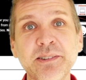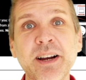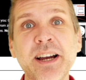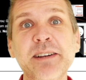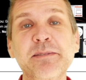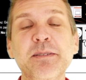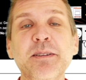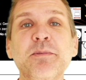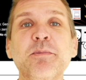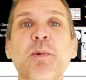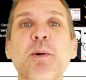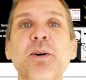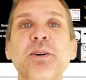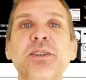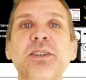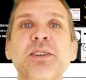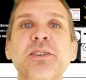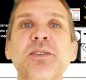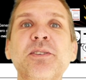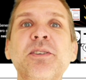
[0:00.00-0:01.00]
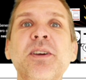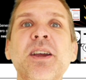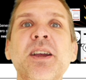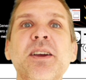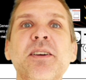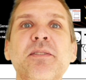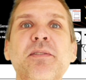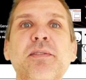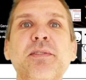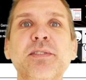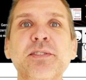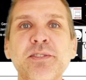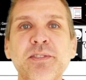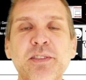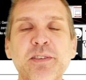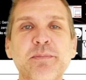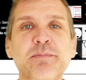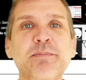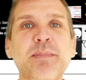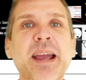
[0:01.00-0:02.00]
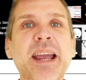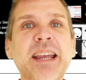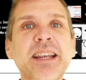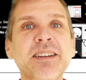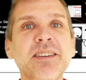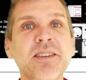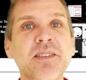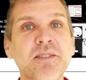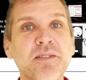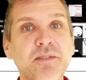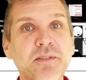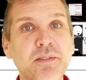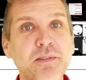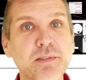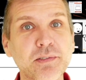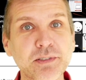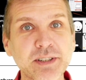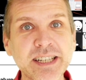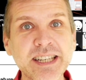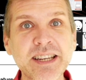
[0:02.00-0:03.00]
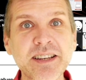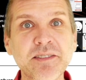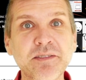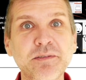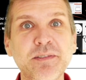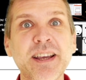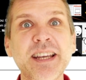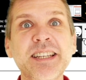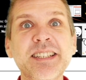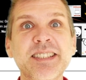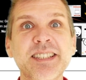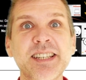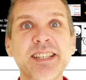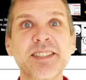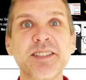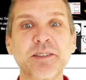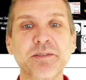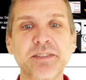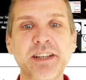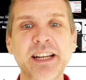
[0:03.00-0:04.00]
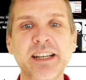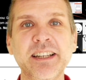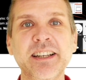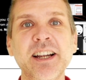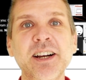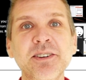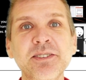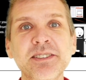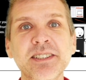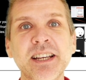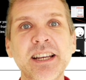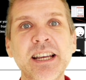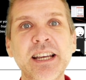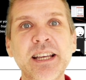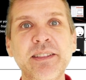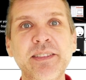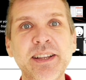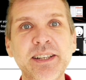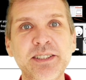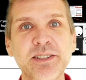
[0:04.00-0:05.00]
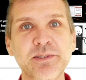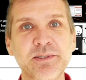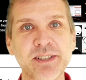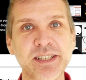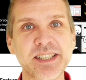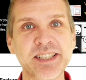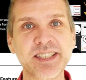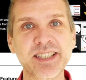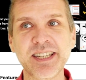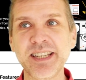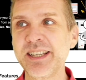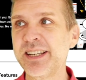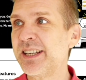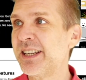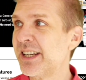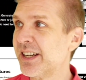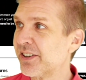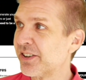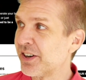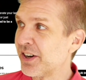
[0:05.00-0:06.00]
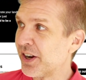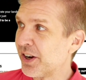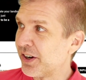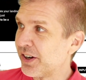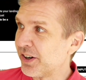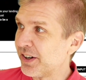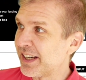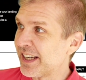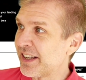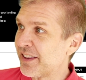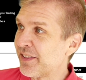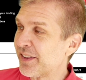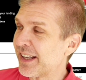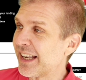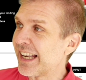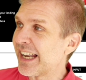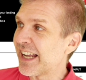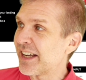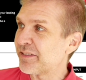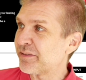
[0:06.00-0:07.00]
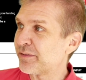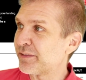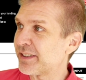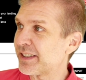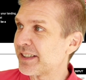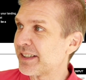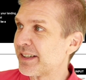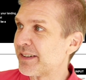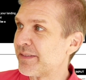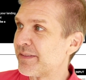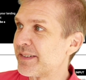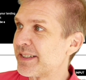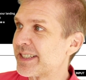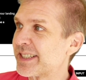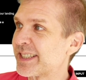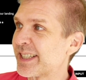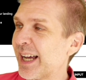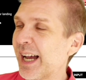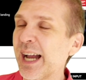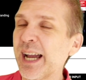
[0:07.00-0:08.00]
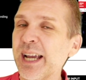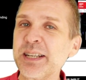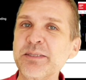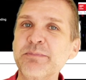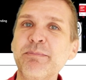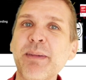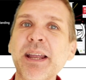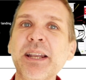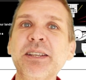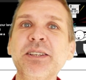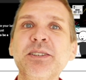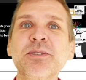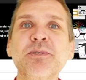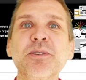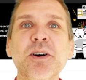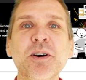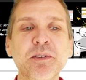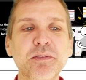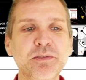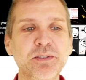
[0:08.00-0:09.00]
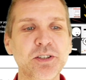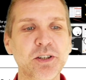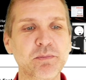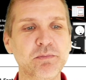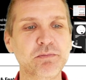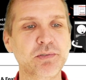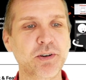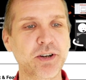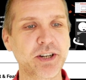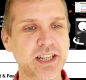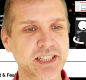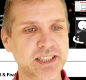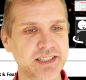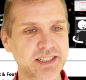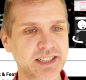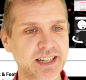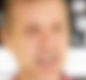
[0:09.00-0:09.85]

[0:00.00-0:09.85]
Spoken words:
I will walk you through the main 3 phases of Get It Out that you can see here in the left side menu of your product,